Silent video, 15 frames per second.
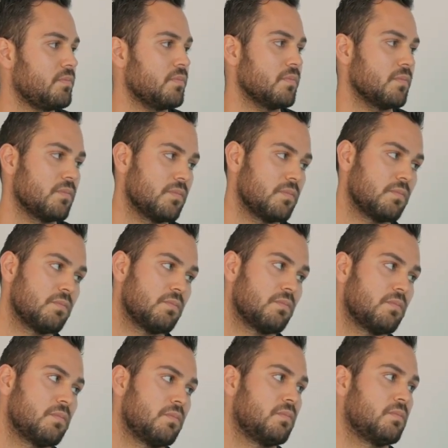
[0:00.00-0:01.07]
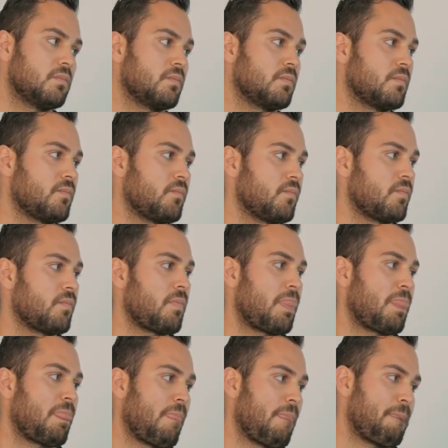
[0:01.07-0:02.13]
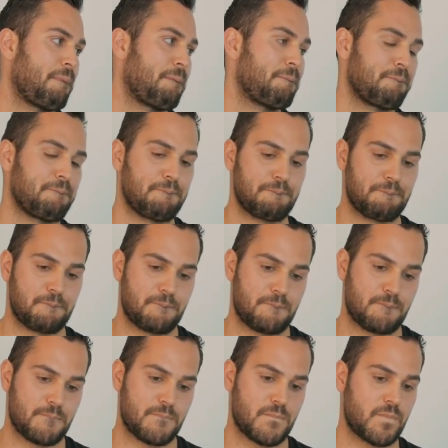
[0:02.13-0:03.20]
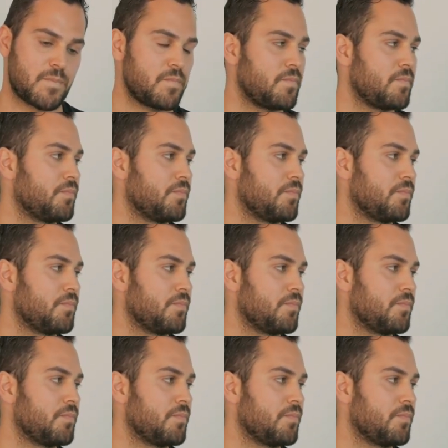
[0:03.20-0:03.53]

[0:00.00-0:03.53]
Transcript: This person isn't speaking.